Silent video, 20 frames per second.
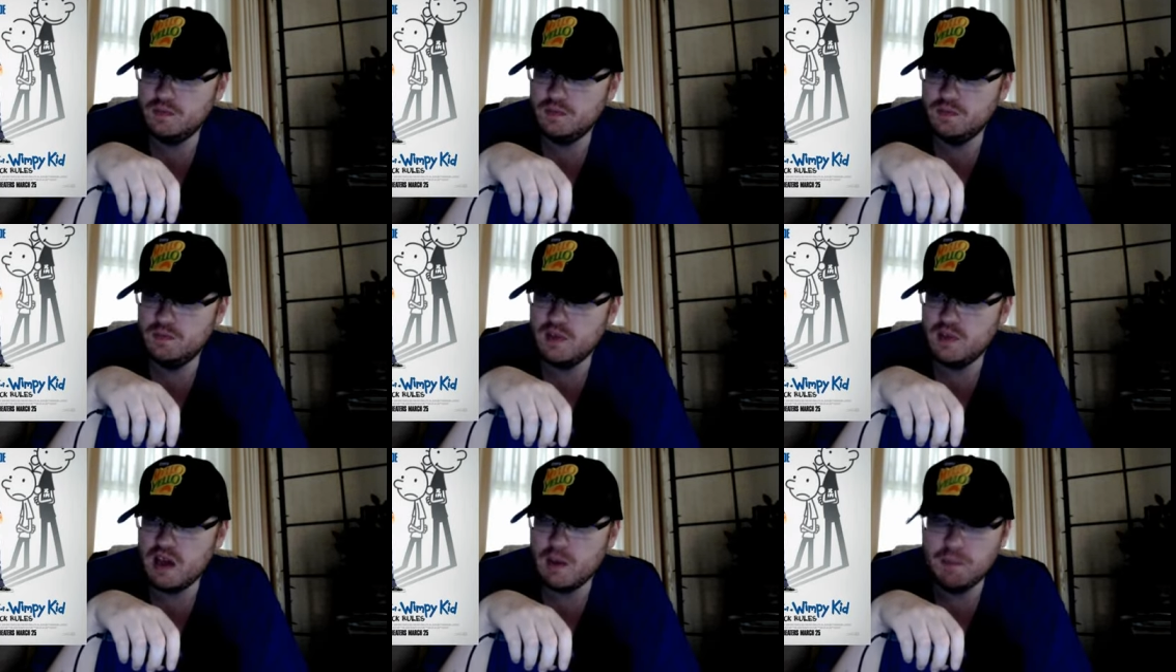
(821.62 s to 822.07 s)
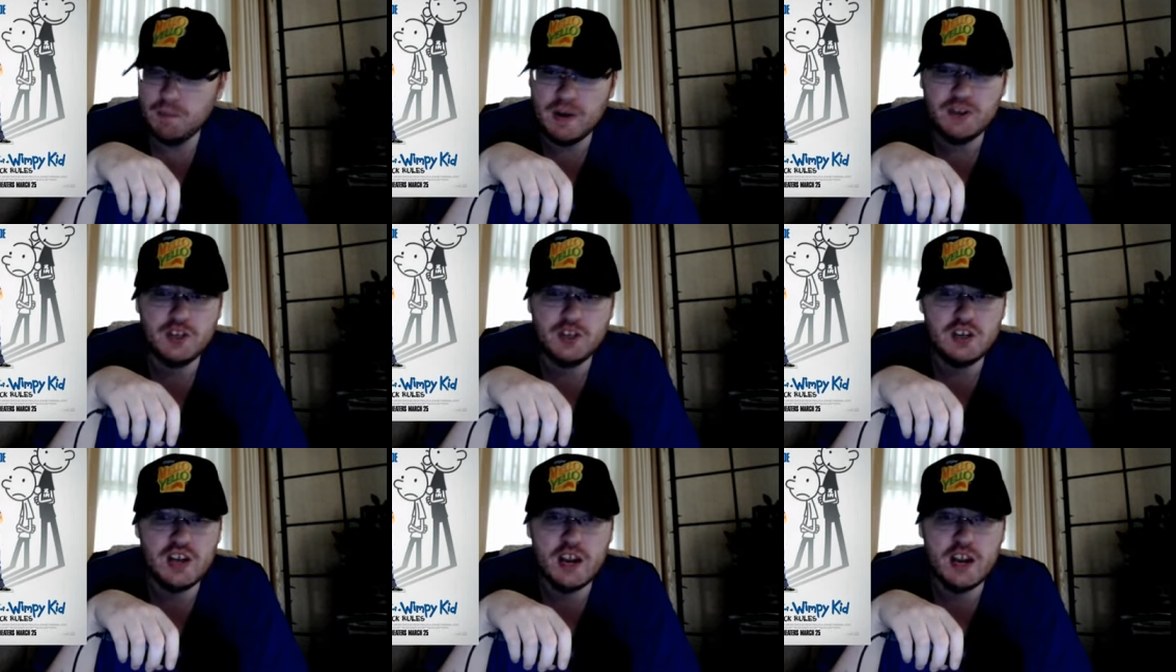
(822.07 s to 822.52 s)
A bunch
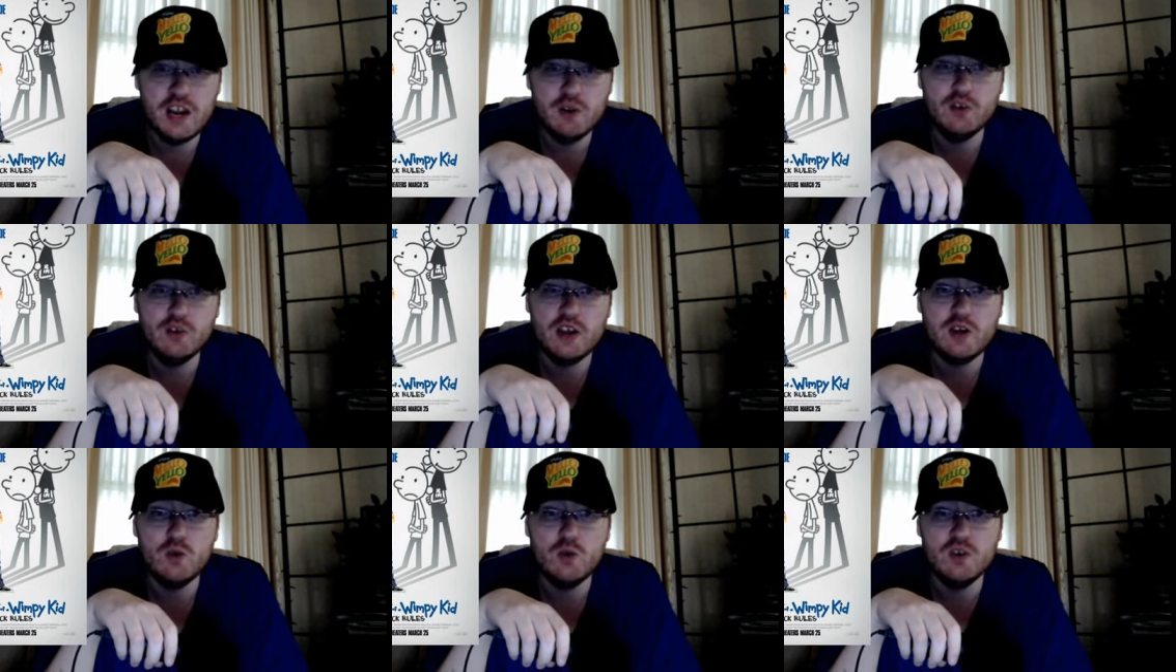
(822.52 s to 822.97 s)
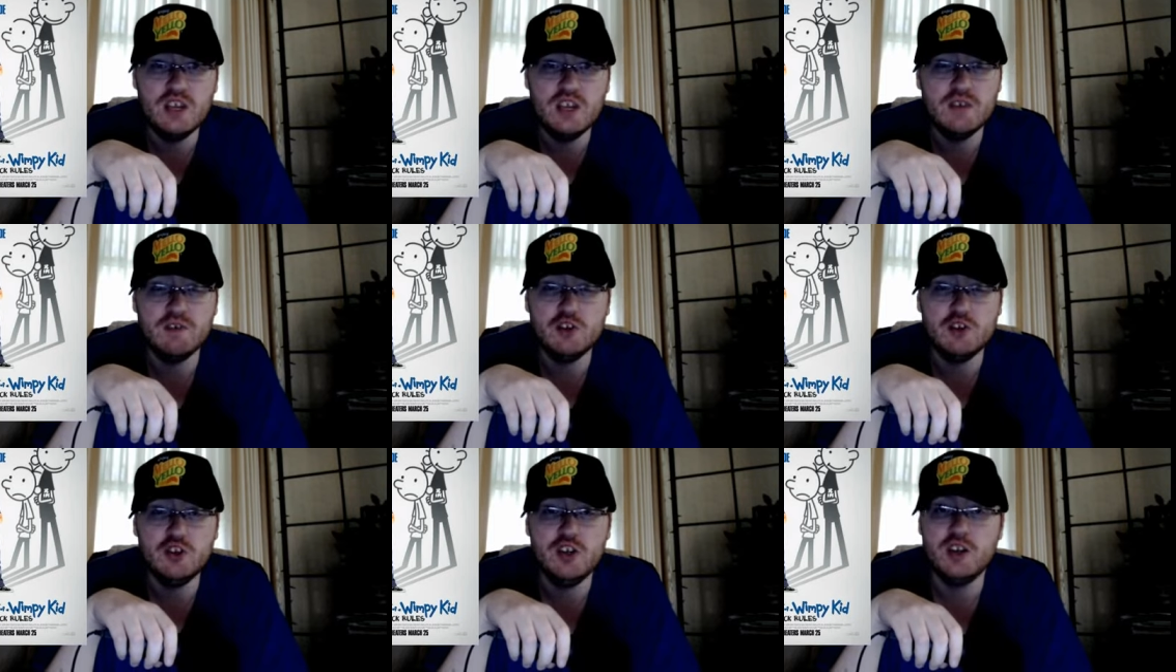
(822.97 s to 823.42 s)
of characters I don't give
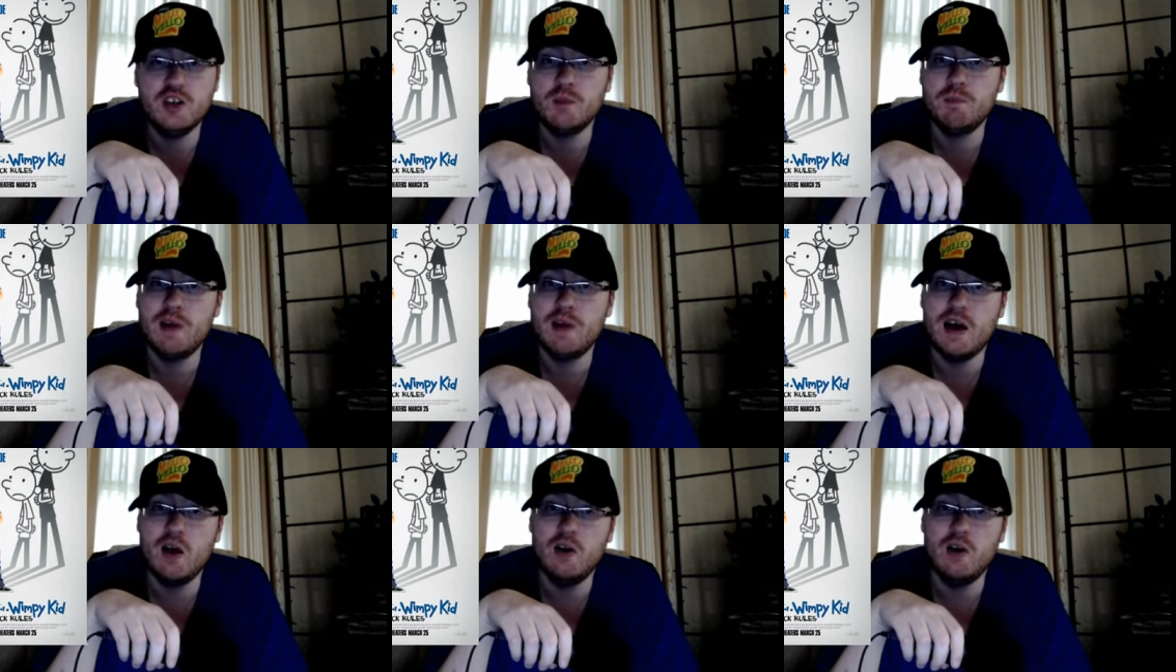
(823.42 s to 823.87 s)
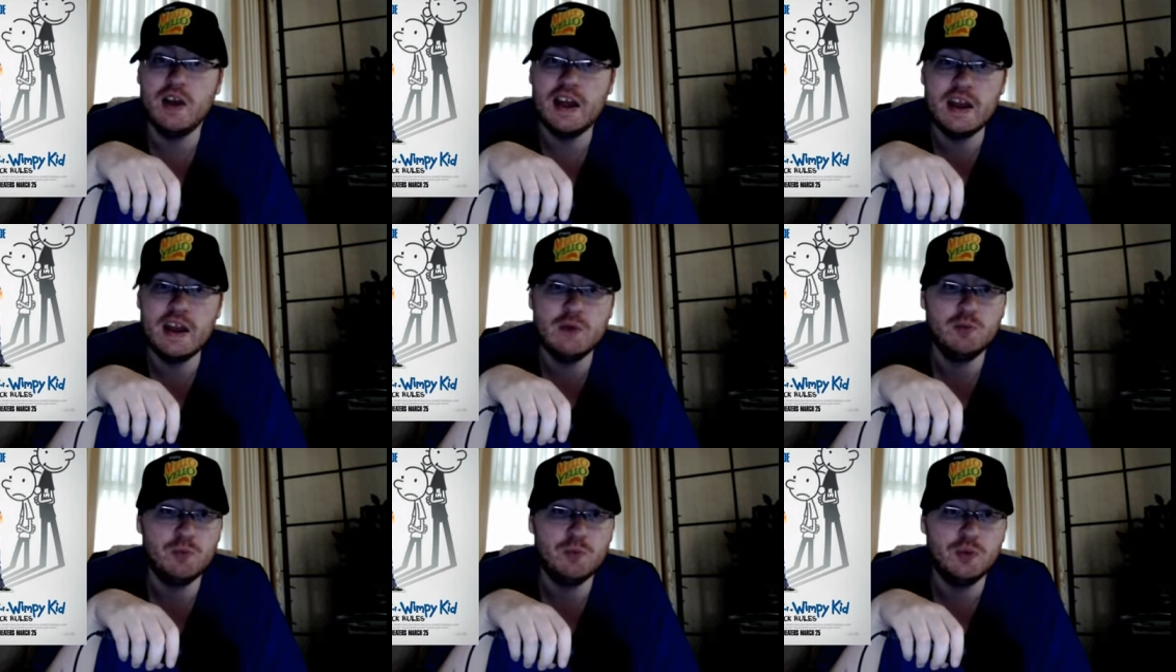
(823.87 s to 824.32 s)
a shit about and
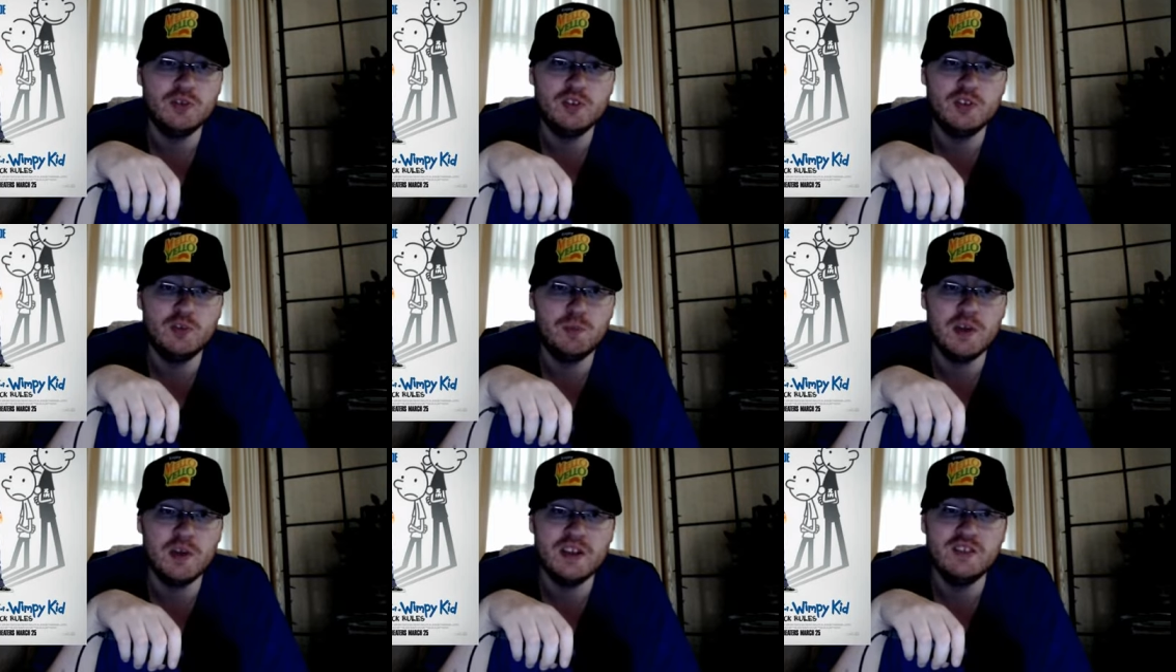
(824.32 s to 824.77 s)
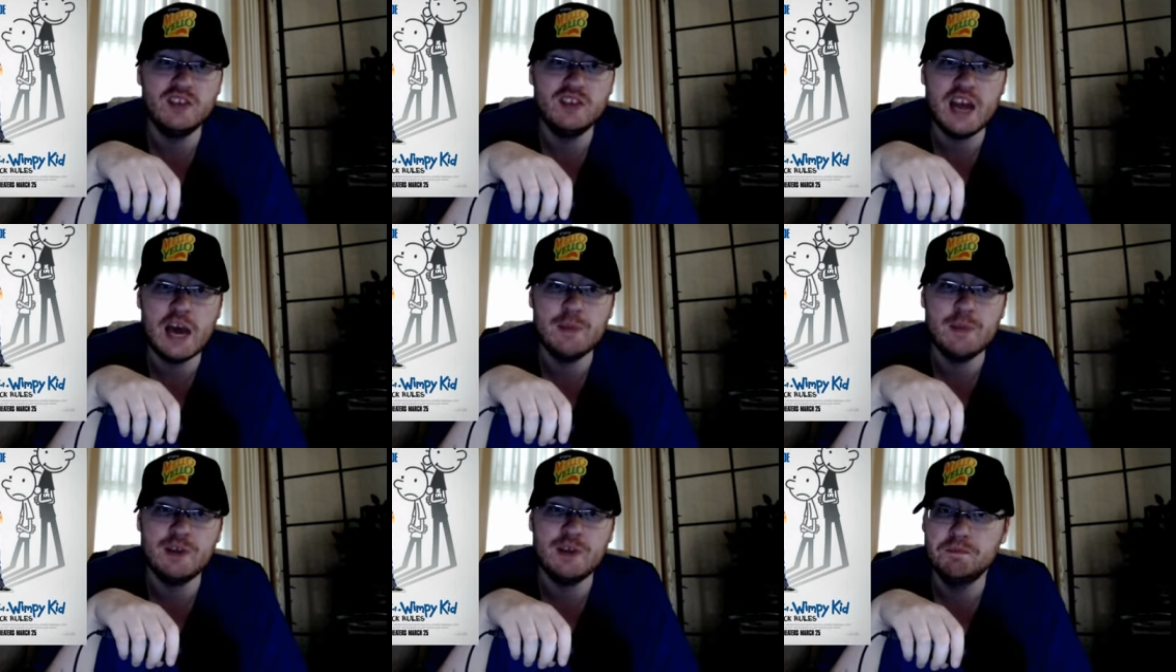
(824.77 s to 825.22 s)
I'm supposed to spend
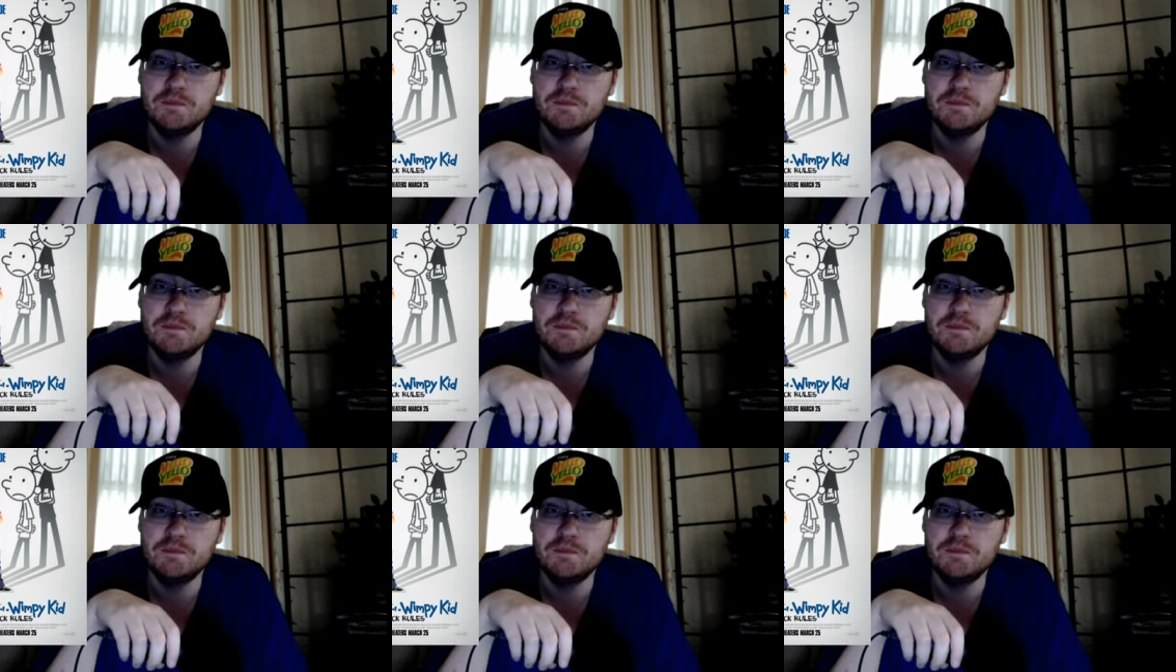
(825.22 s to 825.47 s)
time and like.